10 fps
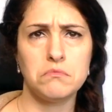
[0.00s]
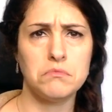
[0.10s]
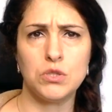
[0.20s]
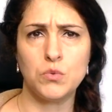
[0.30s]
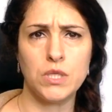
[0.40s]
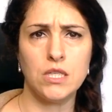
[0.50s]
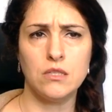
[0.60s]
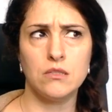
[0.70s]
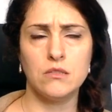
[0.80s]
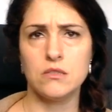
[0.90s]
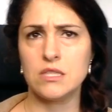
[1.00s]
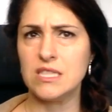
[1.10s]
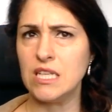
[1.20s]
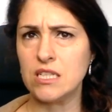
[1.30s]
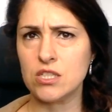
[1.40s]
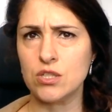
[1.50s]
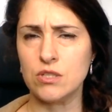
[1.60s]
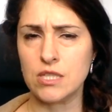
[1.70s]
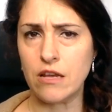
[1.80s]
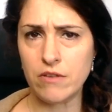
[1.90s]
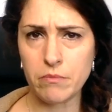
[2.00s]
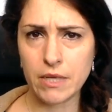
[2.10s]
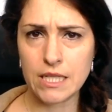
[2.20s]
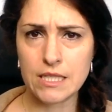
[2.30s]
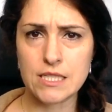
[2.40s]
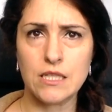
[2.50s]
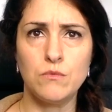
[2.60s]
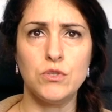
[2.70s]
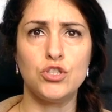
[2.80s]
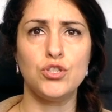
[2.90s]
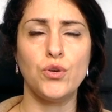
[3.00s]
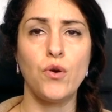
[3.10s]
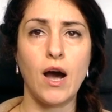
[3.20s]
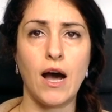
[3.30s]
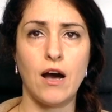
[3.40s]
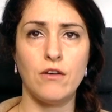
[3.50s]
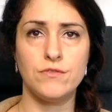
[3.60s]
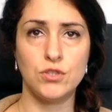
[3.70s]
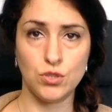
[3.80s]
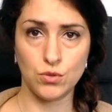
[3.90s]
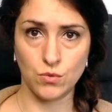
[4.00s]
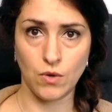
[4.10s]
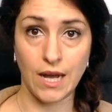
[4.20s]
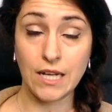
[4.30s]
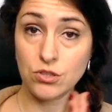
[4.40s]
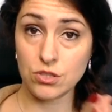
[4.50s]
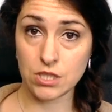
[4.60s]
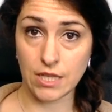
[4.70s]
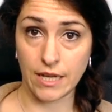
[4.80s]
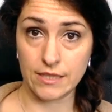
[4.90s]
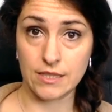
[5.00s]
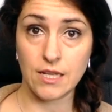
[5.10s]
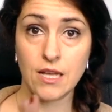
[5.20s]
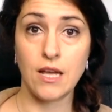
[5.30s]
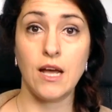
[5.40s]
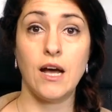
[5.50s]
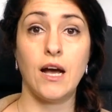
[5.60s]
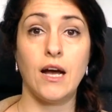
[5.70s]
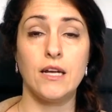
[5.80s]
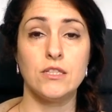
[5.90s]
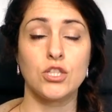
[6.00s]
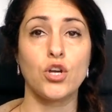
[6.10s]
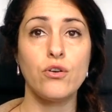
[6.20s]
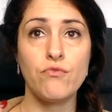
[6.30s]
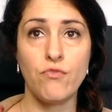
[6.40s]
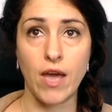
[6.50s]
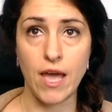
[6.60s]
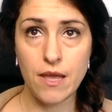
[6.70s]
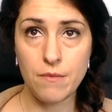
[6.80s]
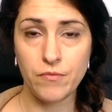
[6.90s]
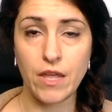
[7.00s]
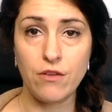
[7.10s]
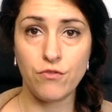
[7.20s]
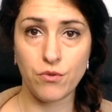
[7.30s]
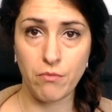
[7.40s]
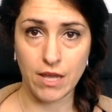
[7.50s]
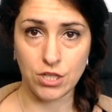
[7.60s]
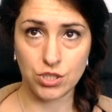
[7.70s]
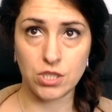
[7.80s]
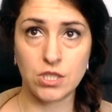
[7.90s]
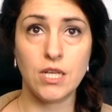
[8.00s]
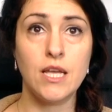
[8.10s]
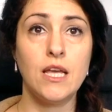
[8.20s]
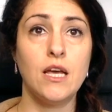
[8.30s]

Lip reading: between 6 to 7 minutes in which you have to understand and convey the information